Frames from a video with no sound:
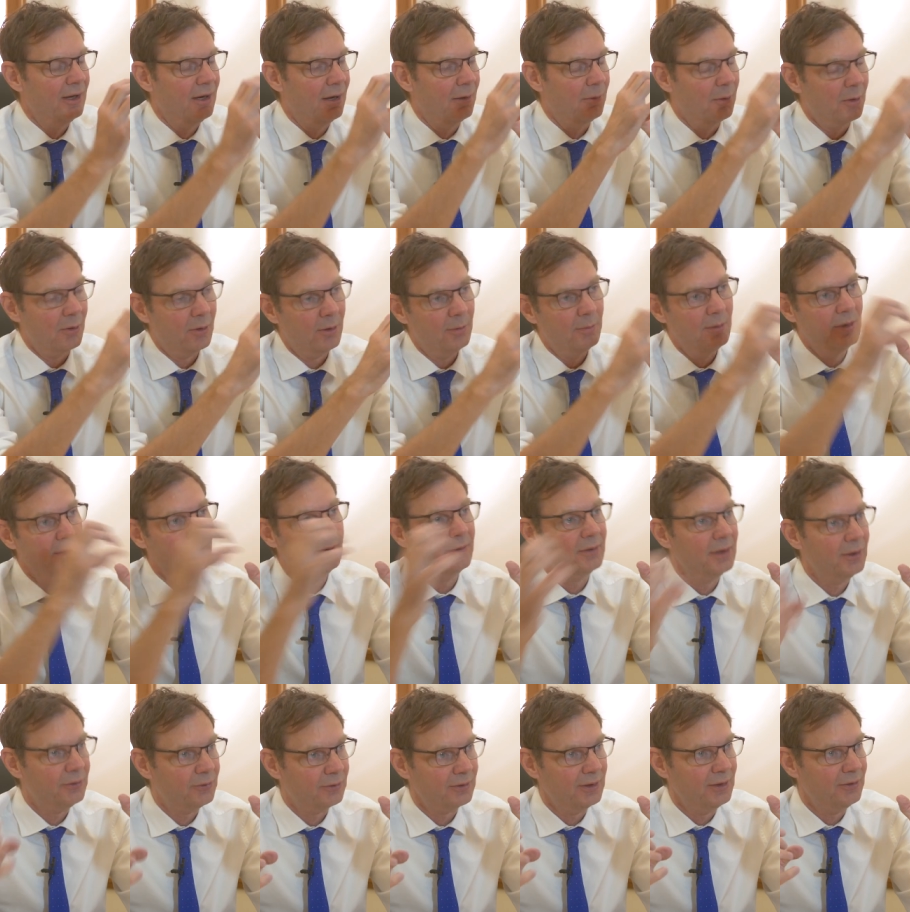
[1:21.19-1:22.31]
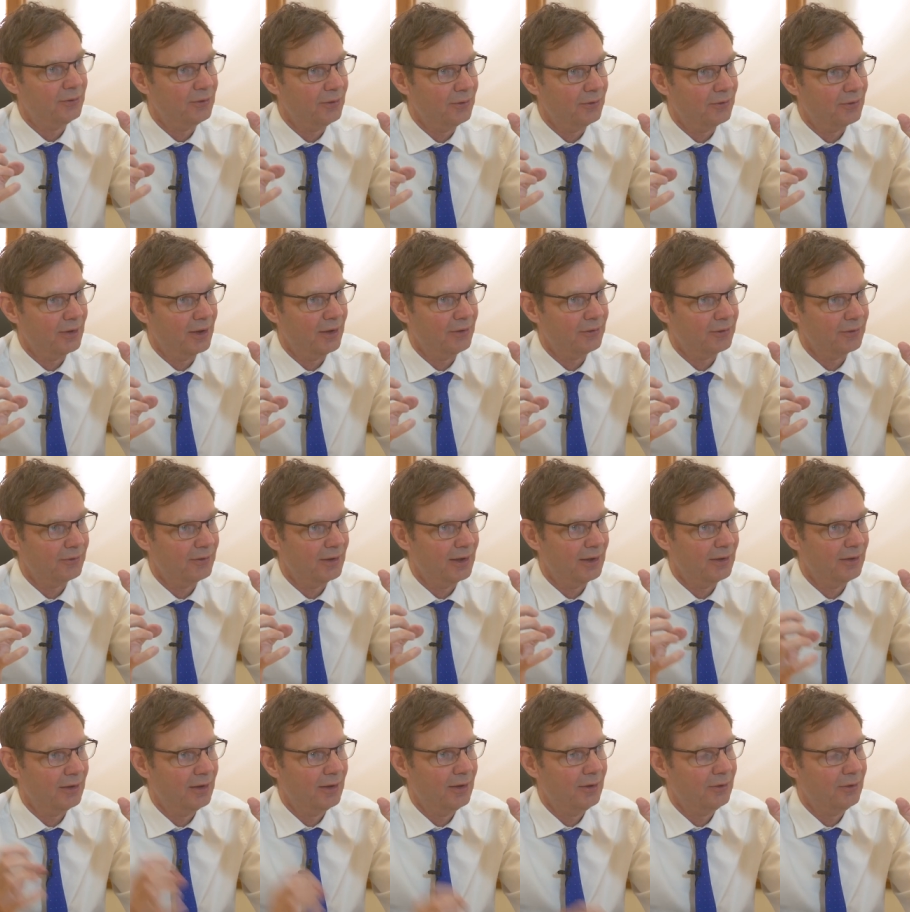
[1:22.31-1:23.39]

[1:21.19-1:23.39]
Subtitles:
and we remove literally two-thirds of it.